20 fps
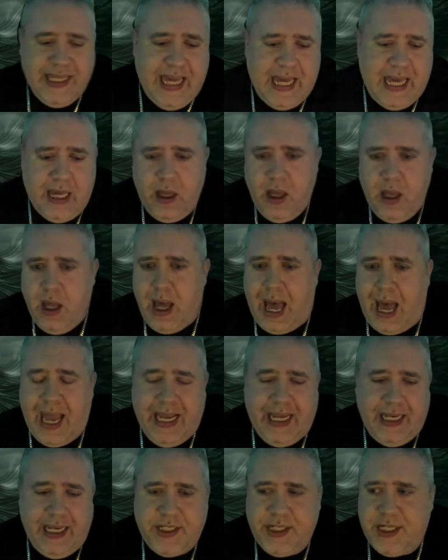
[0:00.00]
Yeah, I
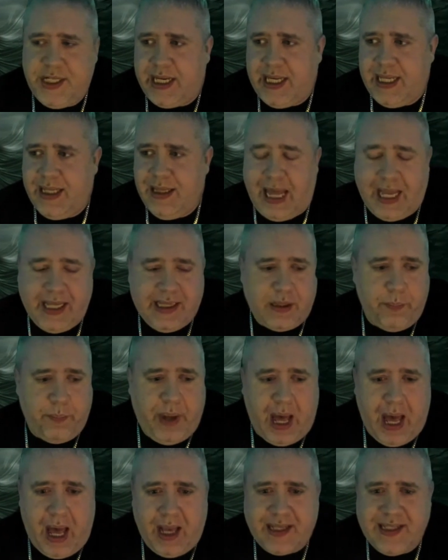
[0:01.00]
ain't chicken like the
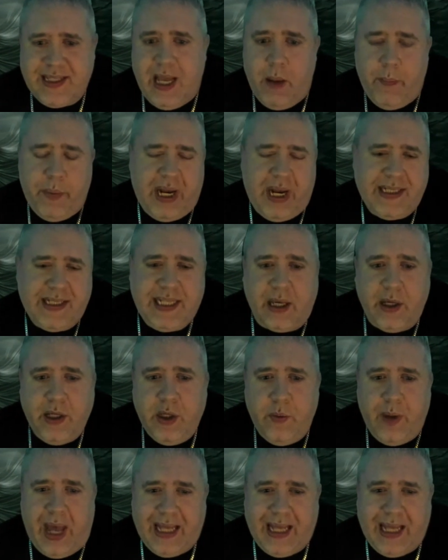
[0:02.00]
pox, but I'll tell
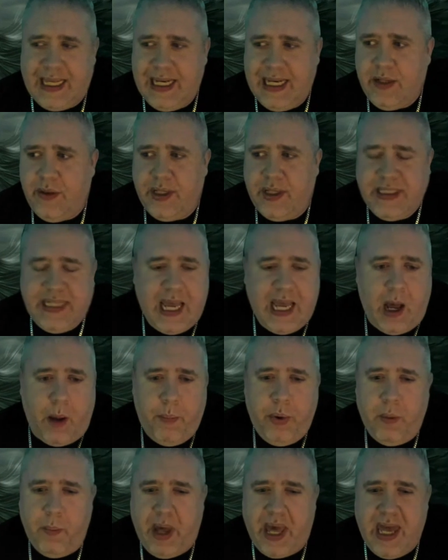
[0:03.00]
you the end of the day, I'll
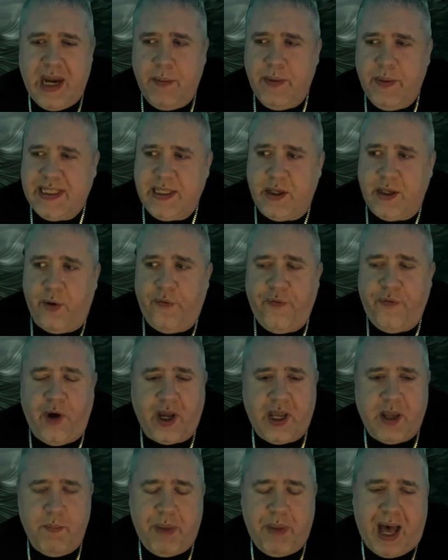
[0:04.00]
put my enemies in a
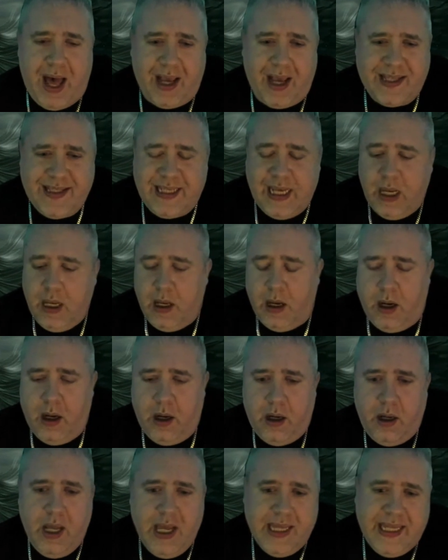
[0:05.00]
fucking box.
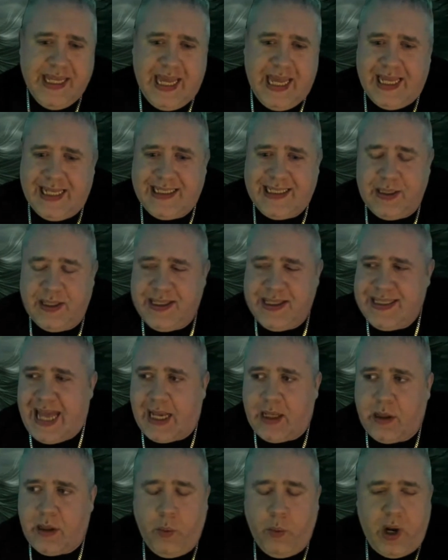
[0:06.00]
Yeah, it's
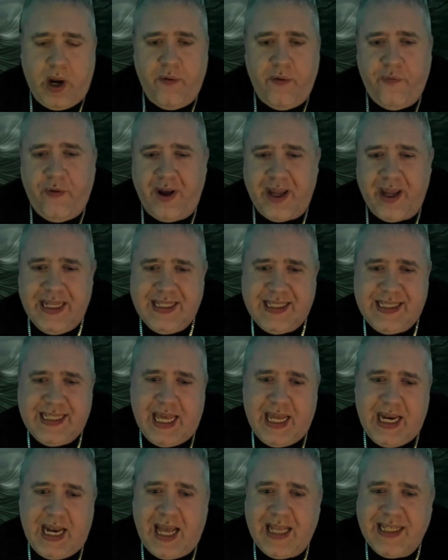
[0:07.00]
exactly what I fucking
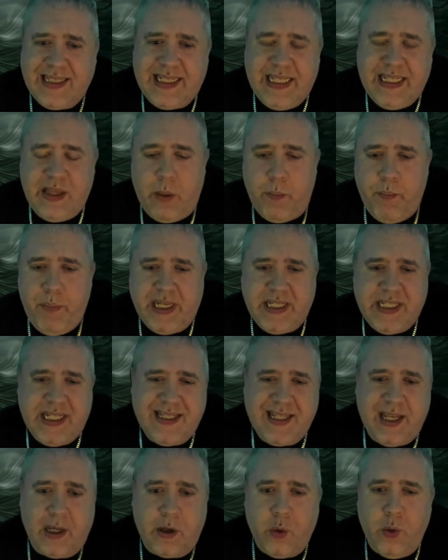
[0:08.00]
said. I see them
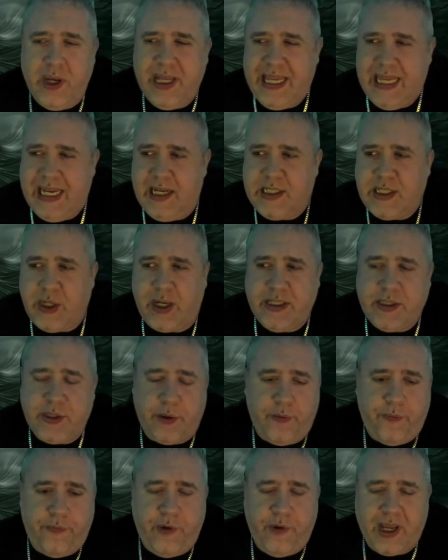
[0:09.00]
bitches, they're gonna get it straight
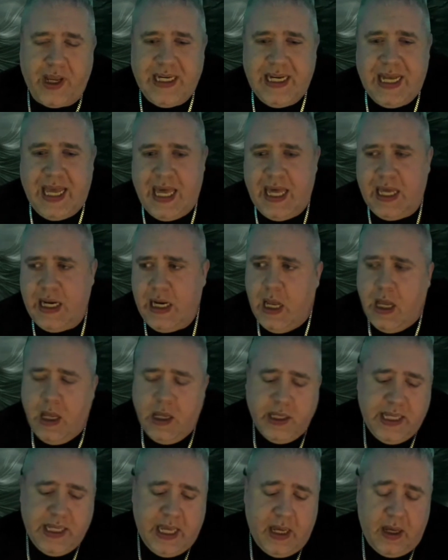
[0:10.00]
to their fucking head.
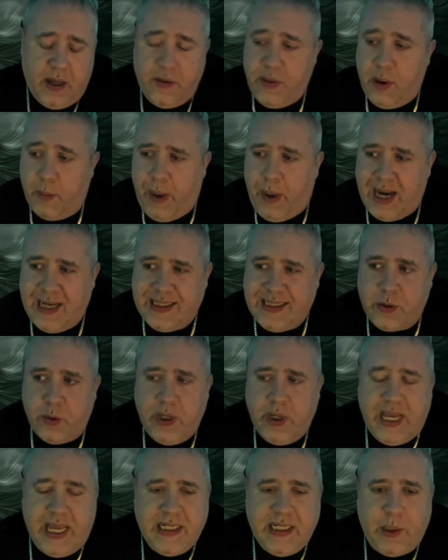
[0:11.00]
Yeah, their body's
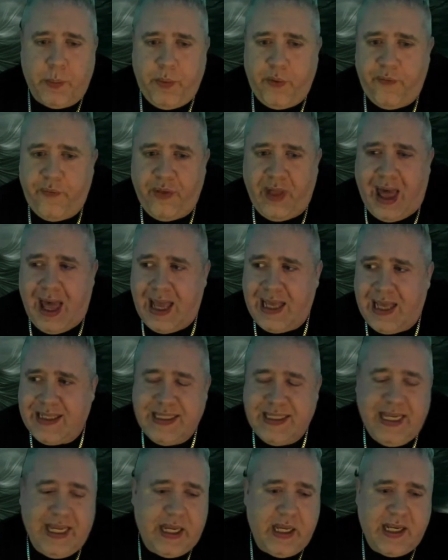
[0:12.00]
gonna end up with
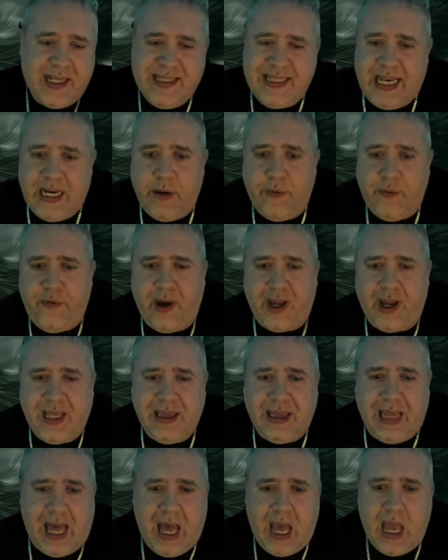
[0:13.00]
flies, nigga, cause they ain't a
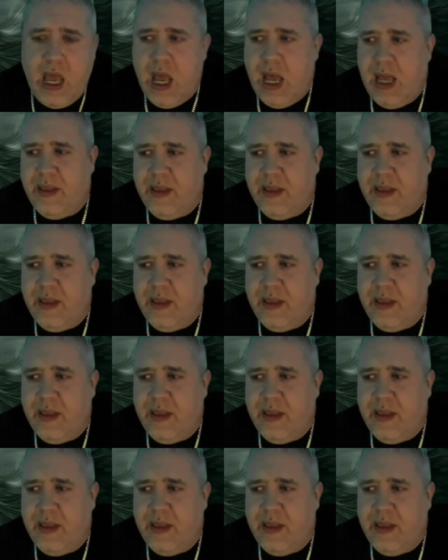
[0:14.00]
fucking lie.